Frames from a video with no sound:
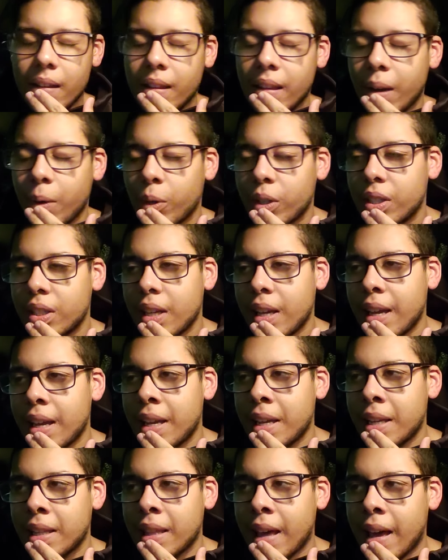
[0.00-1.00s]
they were
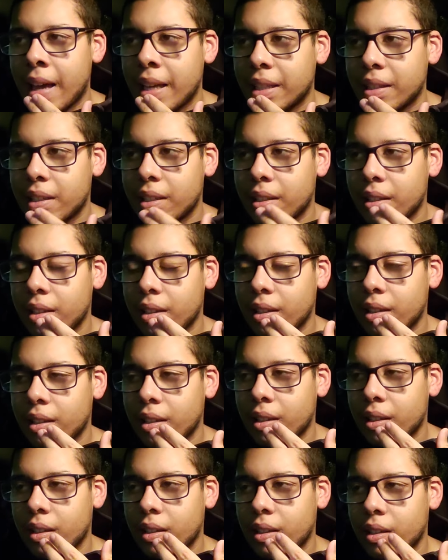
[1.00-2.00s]
saying that,
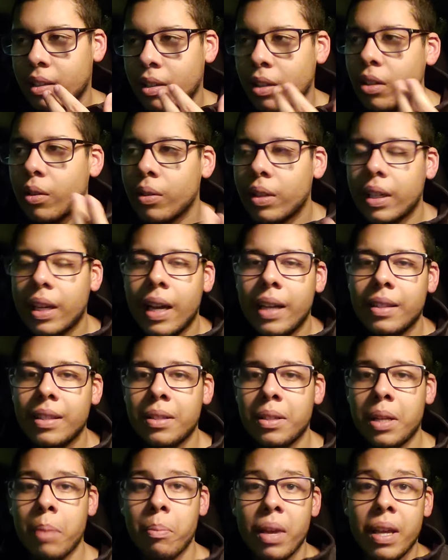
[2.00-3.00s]
you know, the
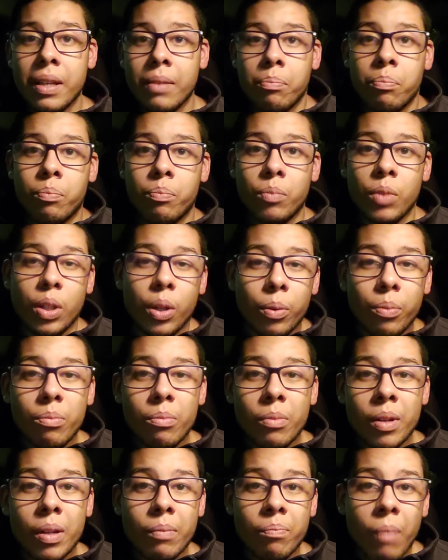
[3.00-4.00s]
content I make, you know,
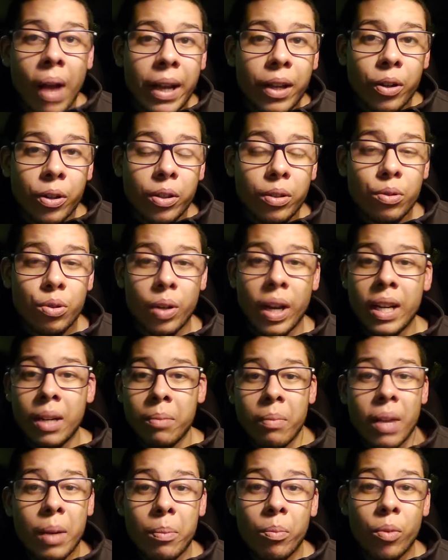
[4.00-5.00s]
I could try to
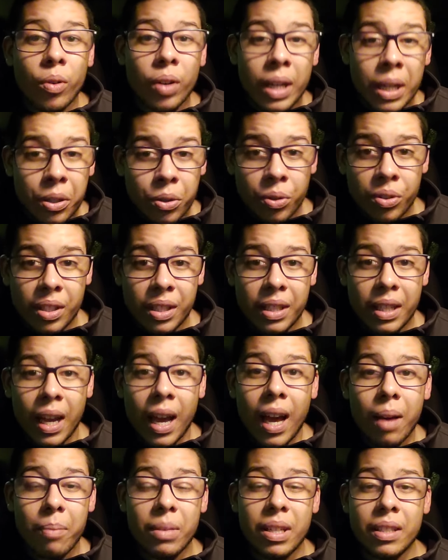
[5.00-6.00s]
make more interesting
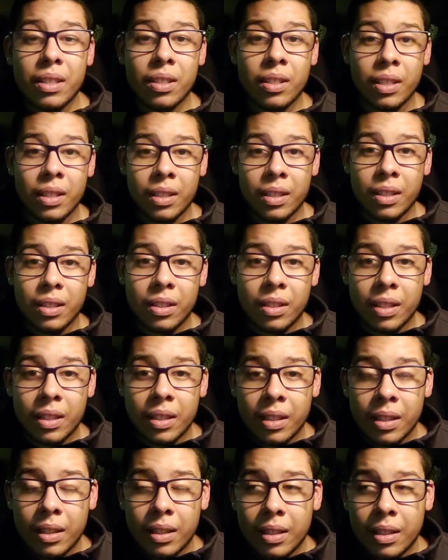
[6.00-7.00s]
comments to
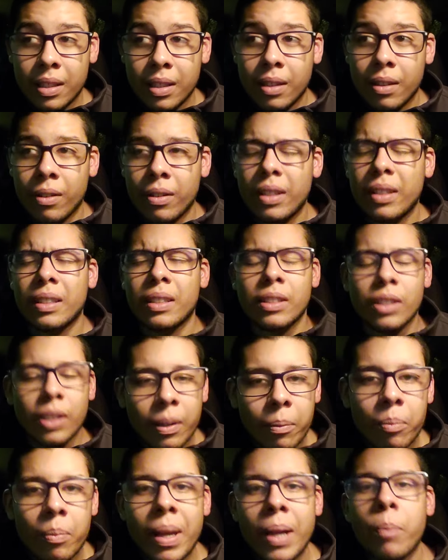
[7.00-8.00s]
to to or
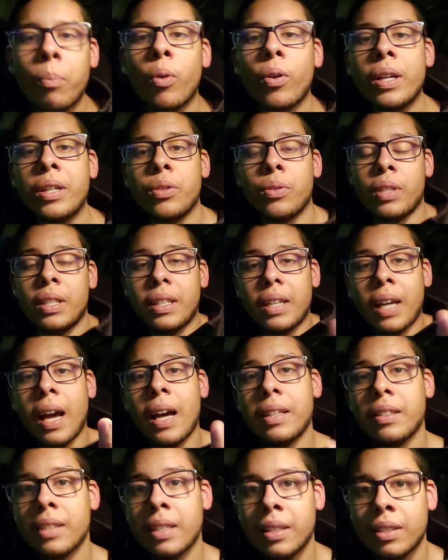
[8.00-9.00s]
to make more interesting
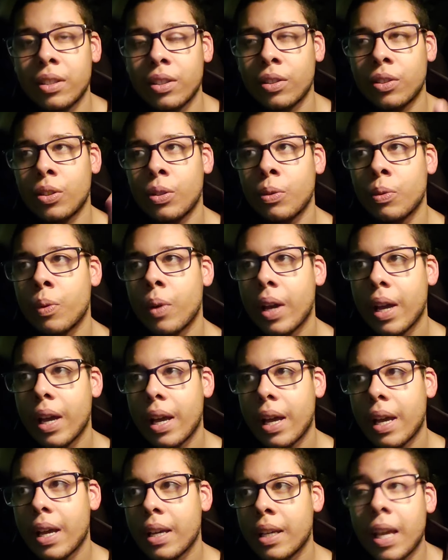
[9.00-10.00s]
content to
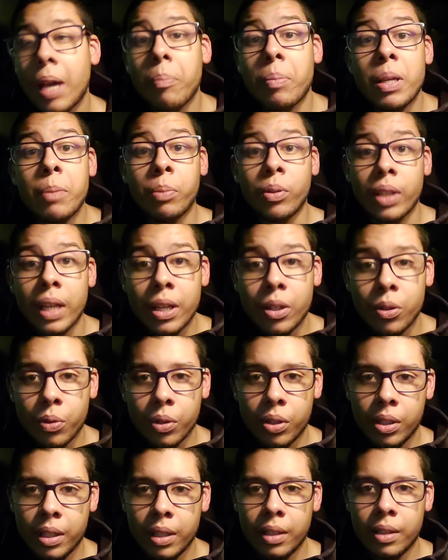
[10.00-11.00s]
get people
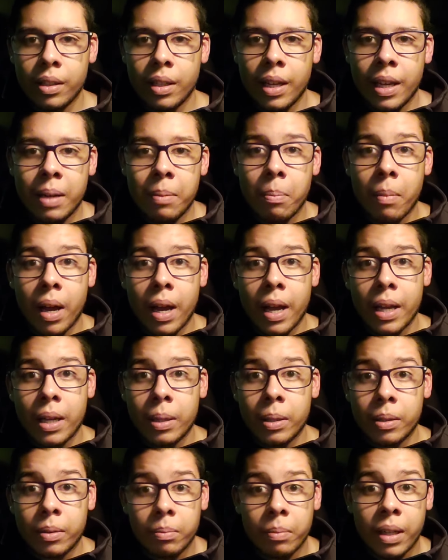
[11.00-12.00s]
interested in
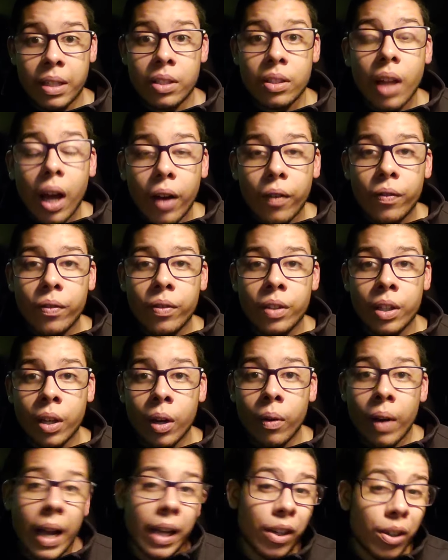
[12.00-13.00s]
my my stuff. You
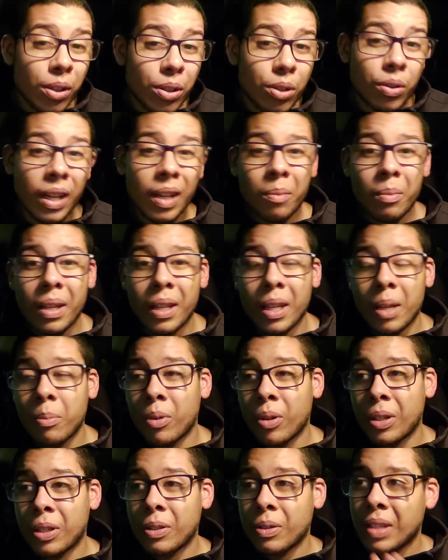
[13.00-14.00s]
know, I could try to make it
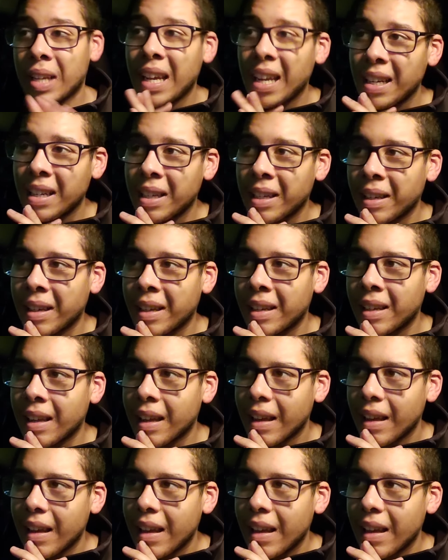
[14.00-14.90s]
more entertaining, and